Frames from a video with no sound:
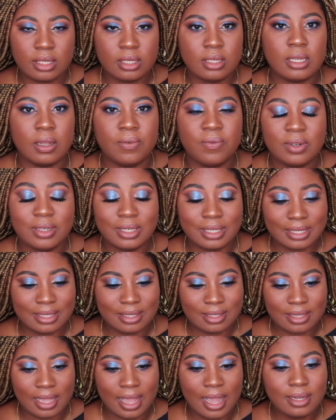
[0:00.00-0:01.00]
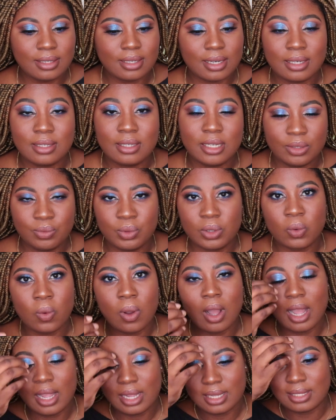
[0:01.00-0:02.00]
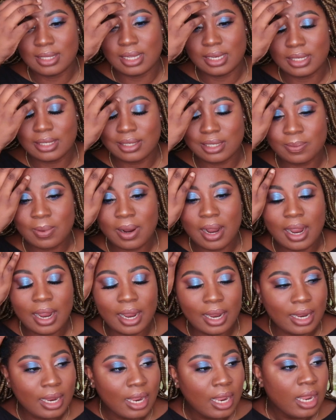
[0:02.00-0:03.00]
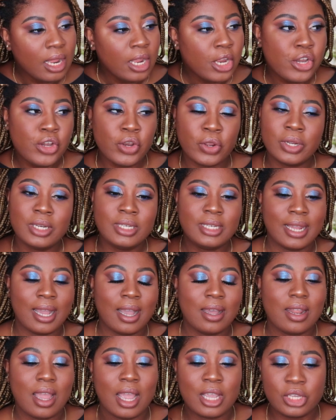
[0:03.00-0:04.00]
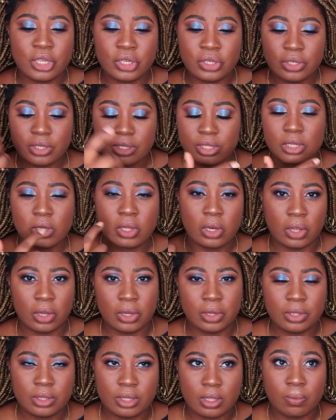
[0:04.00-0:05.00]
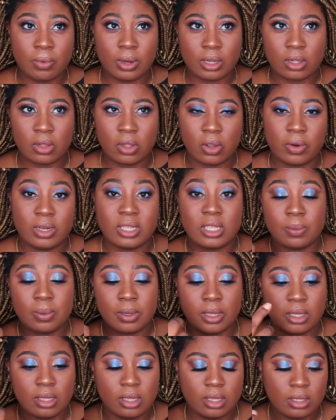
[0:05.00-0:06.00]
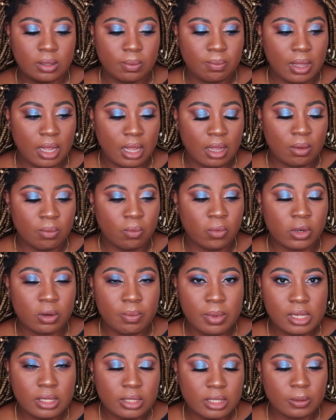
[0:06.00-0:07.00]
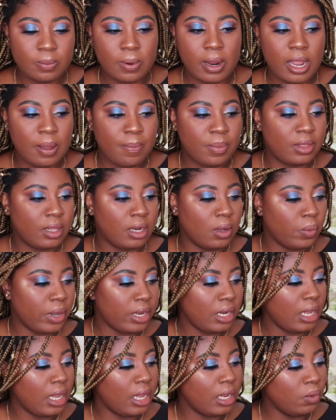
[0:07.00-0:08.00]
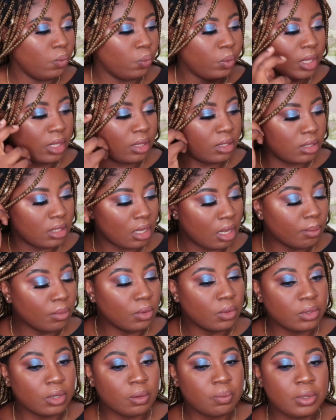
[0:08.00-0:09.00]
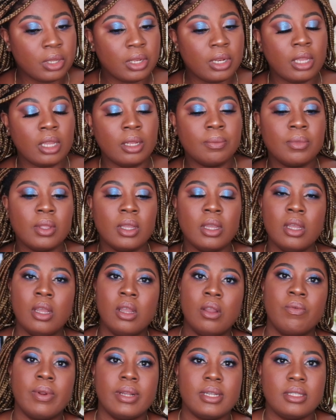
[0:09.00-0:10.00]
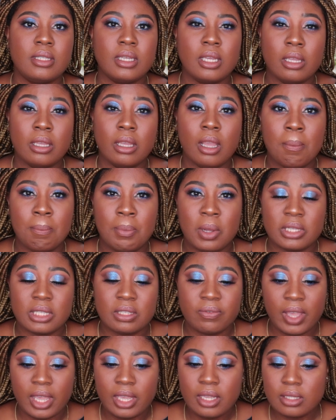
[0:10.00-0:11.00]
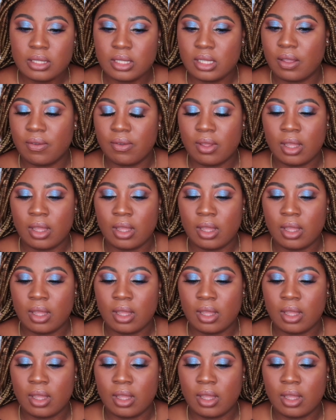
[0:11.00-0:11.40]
did definitely set. It did require setting spray, no doubt. I used the Glow Recipe watermelon spray, but then I went in with some Huda Beauty Resting Boss Face